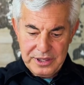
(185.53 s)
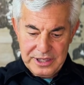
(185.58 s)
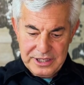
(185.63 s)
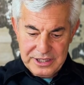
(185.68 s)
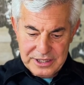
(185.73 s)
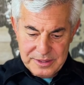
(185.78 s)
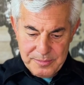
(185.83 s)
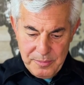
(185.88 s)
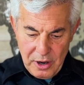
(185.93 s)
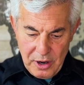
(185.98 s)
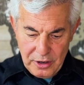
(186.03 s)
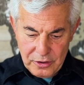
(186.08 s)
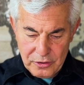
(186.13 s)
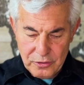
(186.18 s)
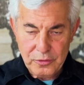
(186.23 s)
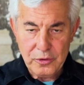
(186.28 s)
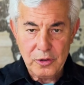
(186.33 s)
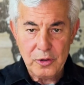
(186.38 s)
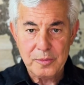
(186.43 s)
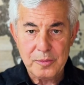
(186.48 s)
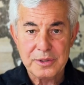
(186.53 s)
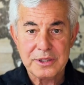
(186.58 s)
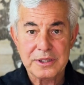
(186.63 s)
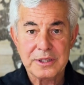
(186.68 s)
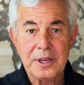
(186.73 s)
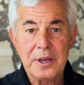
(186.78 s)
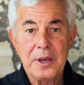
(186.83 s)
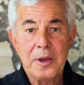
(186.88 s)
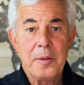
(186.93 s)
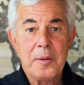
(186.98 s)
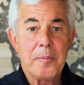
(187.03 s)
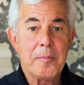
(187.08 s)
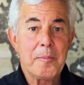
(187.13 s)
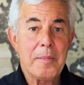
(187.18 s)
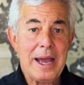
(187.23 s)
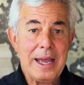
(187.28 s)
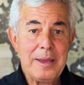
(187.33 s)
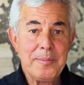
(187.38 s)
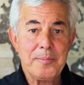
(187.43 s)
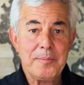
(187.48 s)
these small groups
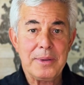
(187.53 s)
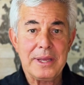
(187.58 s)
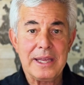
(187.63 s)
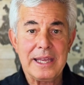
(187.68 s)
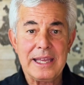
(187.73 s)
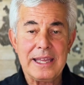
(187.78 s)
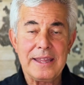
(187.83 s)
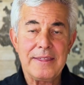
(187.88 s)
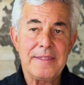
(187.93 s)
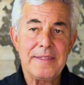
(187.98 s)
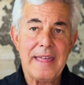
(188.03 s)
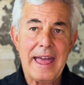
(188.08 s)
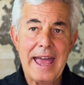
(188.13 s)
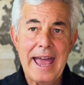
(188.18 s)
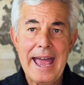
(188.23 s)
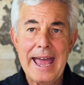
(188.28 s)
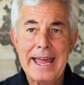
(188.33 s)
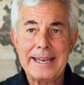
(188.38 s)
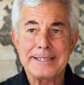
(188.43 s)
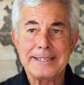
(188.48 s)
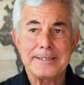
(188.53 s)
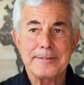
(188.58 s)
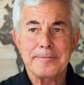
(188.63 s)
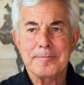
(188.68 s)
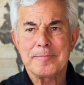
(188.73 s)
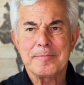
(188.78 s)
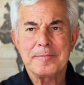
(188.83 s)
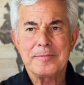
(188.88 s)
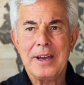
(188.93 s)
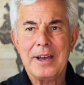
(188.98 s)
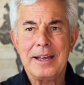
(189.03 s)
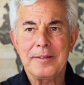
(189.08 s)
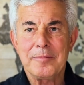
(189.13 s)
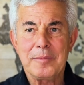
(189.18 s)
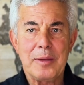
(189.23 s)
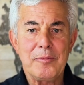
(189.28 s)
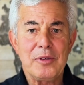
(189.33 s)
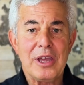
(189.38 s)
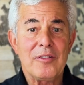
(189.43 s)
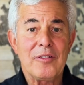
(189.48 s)
might be that, well,
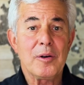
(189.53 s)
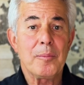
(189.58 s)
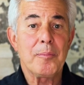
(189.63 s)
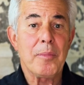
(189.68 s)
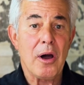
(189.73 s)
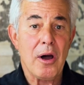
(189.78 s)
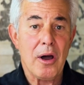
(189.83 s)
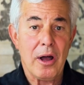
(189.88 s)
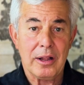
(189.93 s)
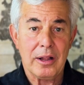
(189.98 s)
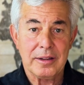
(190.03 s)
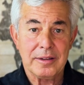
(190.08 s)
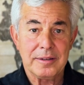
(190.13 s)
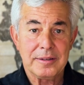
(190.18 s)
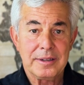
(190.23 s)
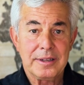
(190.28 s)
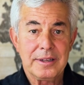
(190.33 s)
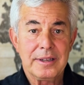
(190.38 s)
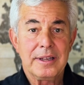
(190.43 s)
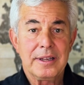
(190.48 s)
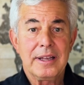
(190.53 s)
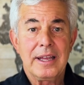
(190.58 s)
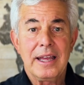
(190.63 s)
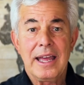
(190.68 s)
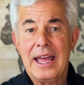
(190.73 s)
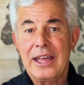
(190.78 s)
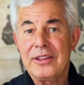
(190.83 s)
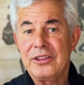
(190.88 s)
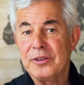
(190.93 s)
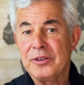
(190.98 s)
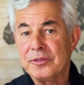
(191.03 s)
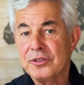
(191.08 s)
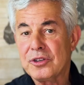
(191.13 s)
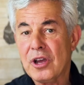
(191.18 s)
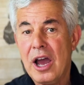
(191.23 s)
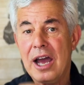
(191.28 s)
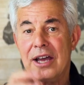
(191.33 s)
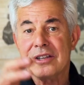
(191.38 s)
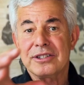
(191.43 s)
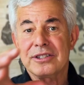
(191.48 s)
maybe you have a ball and you're
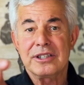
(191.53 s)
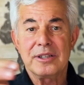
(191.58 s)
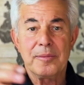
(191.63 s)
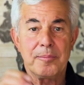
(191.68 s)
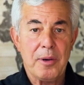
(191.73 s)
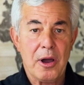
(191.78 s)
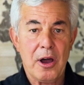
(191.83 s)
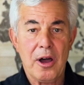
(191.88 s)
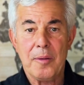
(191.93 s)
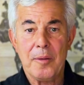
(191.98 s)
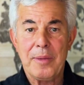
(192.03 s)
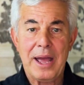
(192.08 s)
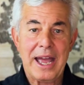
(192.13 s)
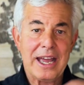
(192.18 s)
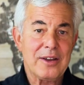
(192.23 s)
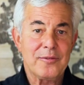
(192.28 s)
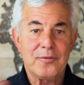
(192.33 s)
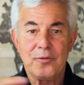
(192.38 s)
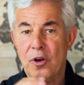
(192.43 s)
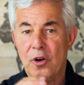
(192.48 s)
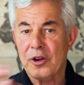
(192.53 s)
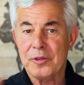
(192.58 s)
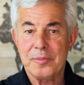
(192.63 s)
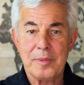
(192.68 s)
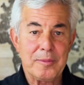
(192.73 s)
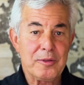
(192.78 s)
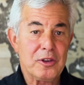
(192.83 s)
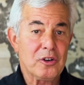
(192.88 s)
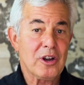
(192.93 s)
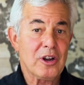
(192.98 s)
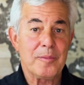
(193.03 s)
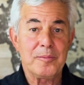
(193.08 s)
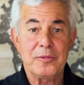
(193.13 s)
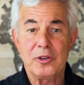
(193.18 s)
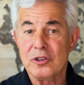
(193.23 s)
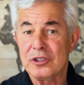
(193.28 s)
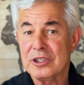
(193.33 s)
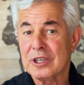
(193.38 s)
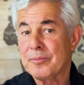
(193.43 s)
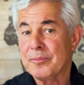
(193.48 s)
tossing the ball back and forth. Maybe you don't have
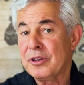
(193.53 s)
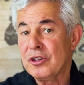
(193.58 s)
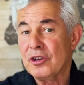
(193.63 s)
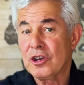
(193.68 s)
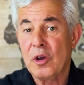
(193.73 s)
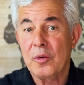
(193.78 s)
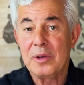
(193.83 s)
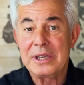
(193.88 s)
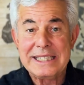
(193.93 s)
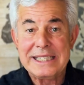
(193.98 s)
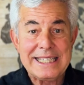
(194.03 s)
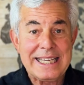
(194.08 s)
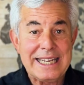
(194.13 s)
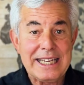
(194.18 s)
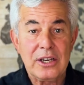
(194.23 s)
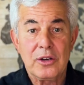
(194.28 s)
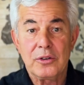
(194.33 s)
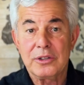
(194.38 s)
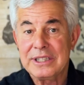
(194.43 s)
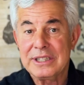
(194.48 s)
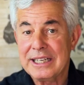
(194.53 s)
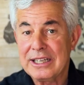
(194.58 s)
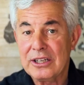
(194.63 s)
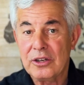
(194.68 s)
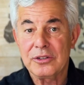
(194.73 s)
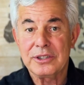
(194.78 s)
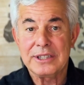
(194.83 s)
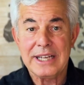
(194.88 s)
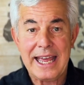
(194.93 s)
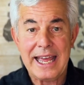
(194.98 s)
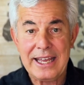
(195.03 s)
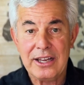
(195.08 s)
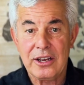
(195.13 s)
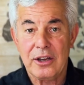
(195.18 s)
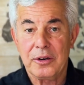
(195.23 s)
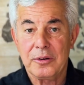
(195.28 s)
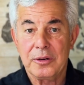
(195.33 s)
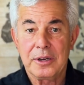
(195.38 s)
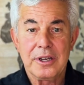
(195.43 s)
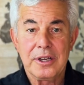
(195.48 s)
music, but you're going tingo, tingo,
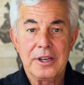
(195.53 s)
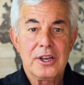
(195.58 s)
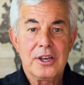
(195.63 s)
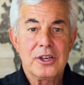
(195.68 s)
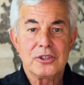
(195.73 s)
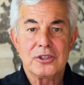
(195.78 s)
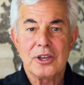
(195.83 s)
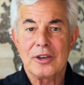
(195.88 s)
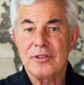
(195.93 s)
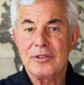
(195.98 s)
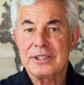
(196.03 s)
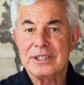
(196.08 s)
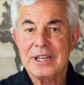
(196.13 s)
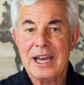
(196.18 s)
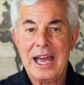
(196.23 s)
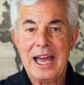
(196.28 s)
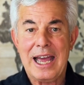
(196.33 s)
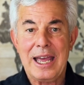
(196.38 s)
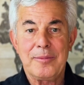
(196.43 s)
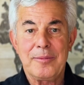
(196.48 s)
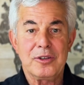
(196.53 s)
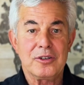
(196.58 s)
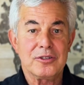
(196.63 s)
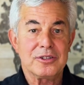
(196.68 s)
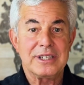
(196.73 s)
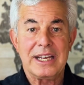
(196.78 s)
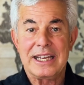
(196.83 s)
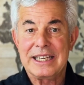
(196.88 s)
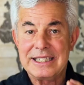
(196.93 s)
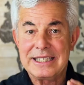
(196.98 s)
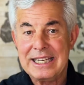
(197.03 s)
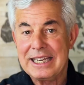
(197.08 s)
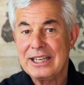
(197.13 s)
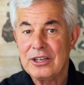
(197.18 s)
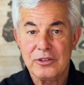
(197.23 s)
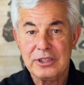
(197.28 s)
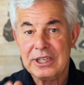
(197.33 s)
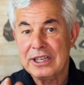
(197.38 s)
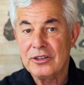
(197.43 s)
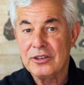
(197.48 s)
tango. So every time you're saying
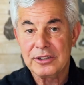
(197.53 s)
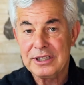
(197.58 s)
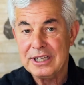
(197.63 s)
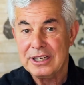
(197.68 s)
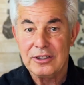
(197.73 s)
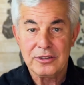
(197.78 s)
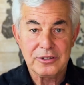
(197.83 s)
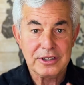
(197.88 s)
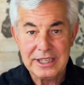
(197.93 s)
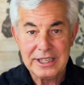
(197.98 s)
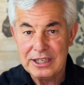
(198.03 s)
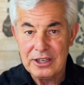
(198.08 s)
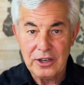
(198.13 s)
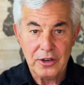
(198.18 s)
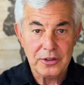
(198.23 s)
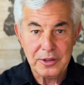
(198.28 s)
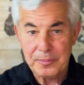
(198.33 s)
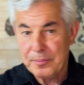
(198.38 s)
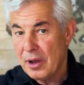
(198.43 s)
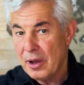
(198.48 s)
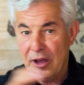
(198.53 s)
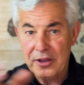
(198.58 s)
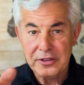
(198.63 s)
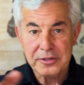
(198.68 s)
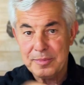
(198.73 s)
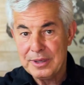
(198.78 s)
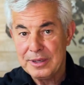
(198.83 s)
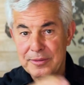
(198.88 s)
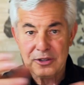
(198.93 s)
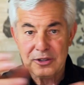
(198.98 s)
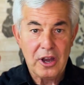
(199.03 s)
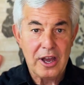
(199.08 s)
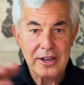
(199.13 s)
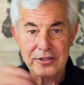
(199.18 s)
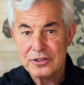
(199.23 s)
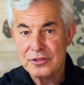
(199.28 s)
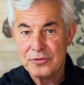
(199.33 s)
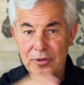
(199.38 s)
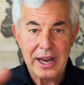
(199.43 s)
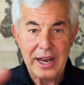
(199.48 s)
tingo, tingo, tingo, tingo, the ball's being
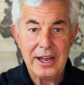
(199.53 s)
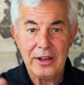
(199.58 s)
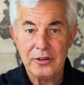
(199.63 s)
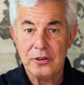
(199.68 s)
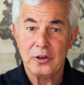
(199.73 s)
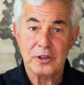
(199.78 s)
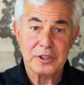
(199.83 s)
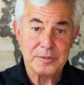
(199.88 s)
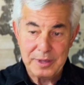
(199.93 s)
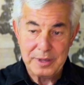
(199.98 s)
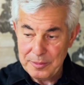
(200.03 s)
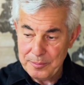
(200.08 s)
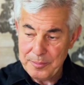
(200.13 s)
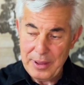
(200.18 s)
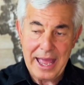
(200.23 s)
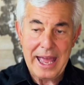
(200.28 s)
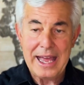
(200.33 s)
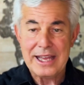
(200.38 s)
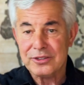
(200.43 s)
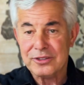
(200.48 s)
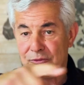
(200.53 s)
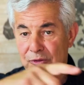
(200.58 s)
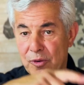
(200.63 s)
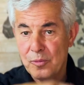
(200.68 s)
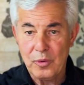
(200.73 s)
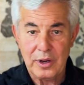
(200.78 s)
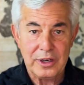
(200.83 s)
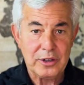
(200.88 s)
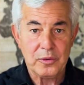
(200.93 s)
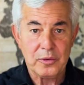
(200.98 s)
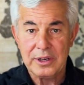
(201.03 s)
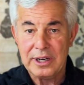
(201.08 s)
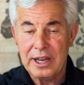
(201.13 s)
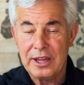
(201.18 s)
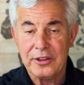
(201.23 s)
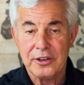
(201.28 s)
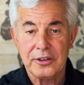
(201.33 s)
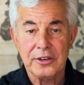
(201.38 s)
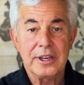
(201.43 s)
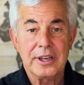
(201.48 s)
tossed around or it's being passed from one to
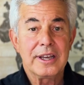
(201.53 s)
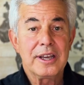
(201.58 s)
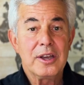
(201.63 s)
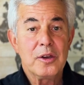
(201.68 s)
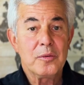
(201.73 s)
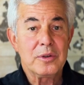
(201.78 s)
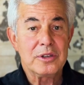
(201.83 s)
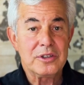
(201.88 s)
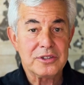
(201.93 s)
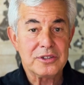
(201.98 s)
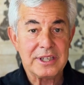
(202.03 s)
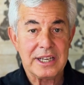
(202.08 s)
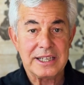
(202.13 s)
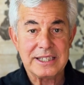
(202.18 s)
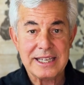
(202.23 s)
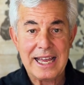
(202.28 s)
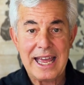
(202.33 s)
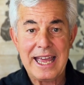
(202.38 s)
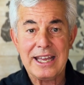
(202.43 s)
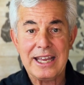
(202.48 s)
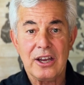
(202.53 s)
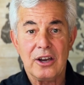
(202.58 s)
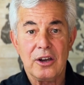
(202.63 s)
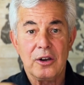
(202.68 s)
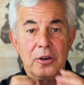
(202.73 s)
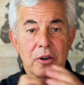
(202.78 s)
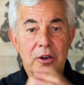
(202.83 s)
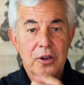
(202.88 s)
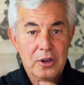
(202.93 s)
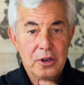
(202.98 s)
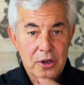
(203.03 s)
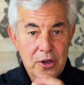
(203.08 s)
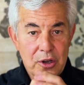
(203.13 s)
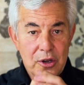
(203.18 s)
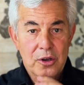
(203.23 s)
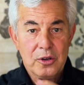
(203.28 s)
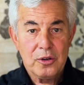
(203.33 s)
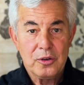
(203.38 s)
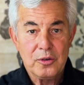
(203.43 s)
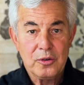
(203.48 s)
another. When you say tango,
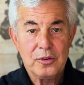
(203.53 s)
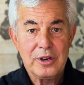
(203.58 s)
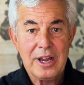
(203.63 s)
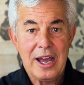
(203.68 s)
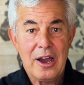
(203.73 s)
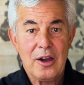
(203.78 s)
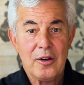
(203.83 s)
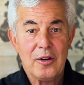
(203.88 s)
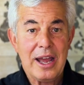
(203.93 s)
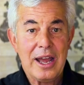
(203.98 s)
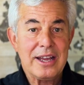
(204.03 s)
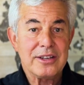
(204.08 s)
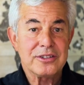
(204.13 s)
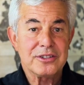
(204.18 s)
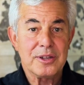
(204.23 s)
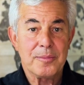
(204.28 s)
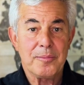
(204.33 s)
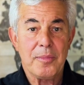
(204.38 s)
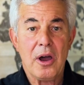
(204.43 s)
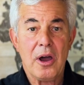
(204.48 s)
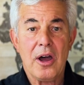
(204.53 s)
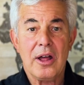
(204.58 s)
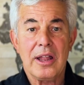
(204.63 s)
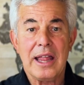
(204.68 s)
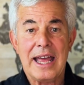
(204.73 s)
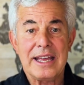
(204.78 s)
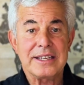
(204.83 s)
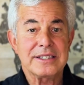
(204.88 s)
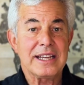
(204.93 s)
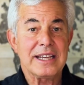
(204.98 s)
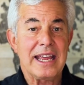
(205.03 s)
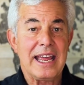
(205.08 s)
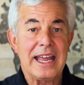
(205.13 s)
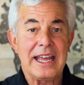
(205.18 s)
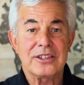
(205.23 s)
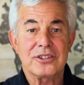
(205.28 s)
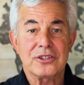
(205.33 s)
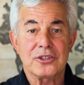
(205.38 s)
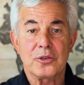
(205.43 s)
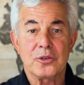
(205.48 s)
who now has the ball has to
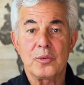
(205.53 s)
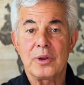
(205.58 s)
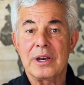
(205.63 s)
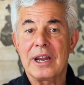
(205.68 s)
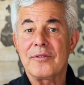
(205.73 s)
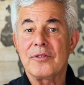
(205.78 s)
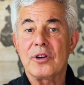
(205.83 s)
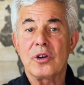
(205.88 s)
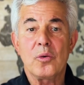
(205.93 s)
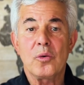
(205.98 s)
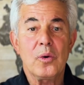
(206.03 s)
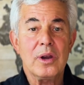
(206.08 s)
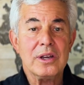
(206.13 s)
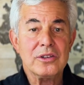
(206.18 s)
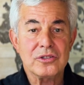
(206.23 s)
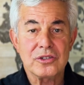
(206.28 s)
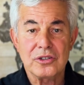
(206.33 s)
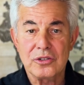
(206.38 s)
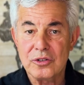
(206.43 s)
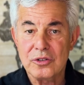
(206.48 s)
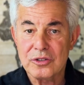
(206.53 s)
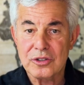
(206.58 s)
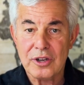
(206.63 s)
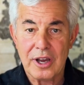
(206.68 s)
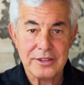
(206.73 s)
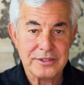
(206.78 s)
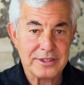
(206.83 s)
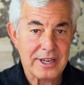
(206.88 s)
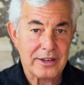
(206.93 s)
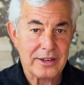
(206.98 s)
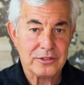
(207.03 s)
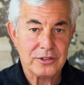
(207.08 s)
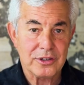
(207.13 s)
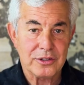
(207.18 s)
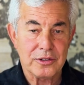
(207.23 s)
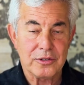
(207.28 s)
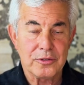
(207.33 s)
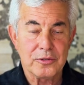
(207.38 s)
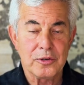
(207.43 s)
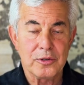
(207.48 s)
answer whatever question you toss out to
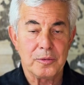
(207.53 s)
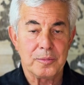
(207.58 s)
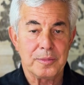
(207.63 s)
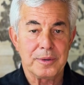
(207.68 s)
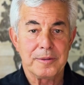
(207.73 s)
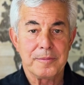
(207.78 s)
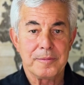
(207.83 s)
the group.